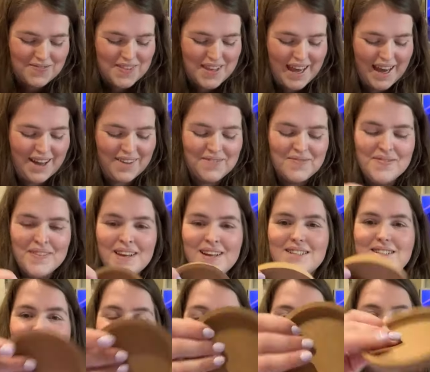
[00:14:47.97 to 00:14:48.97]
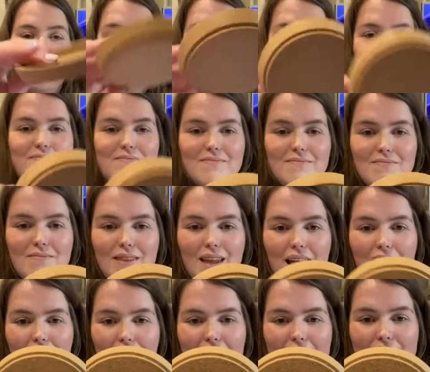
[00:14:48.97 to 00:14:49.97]
Yeah, so
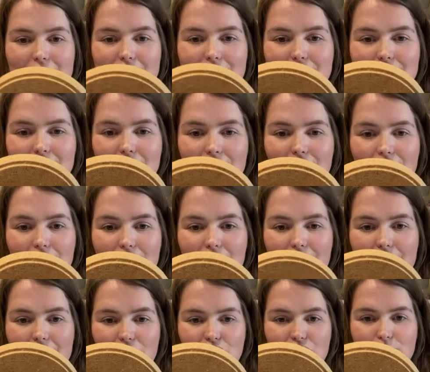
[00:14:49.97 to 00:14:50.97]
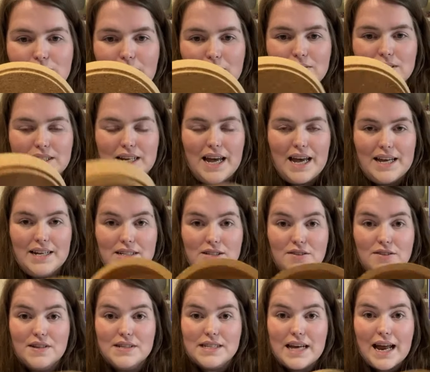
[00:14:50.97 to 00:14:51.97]
it just melts it in.
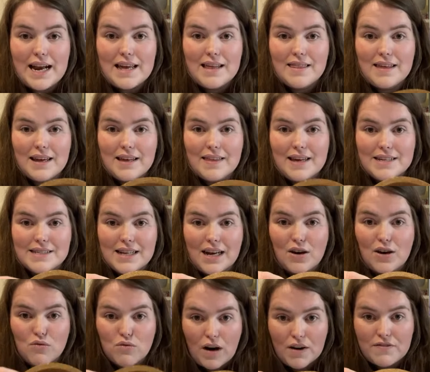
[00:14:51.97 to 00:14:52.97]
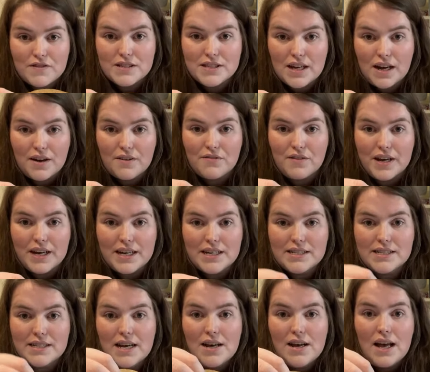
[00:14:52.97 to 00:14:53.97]
So if there's anything that is like a rougher
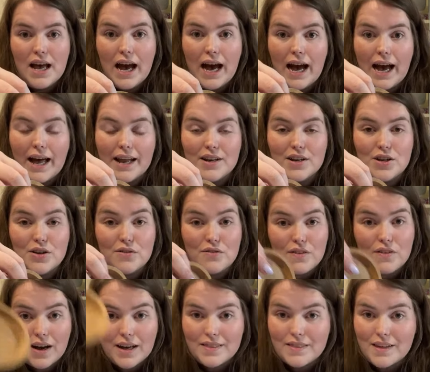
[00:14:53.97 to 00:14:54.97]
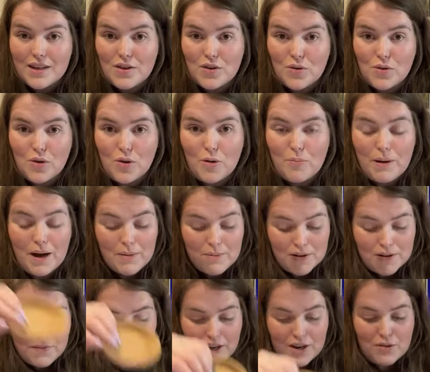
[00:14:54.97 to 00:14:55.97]
surface and you find that your
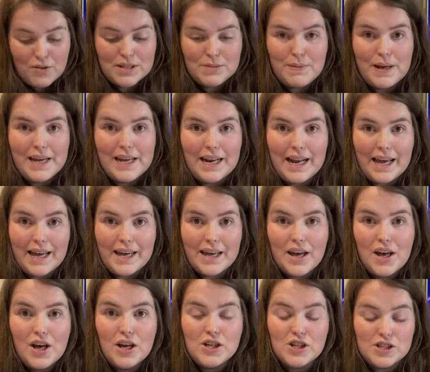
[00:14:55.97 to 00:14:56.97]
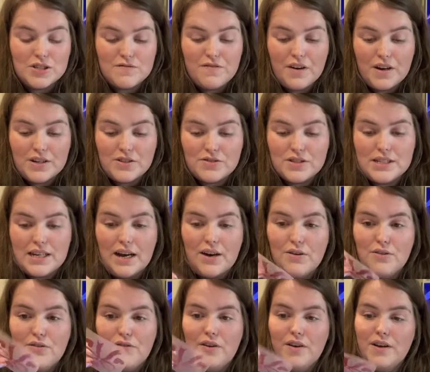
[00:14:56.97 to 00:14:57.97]
permanent vinyl is peeling, just
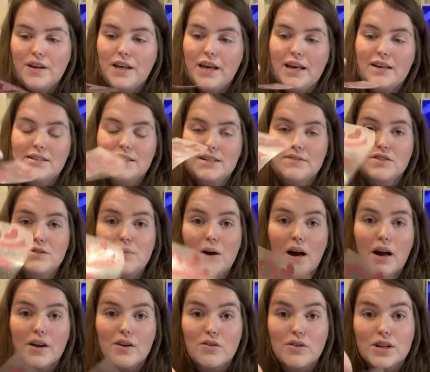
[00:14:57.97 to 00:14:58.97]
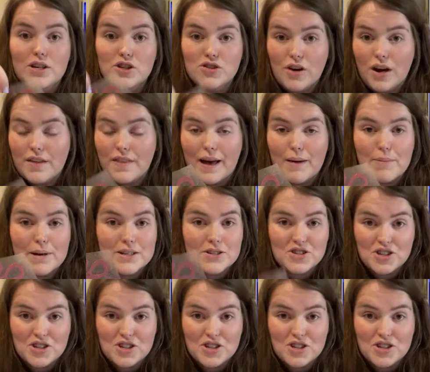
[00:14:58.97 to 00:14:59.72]
get yourself some iron-on and try that, because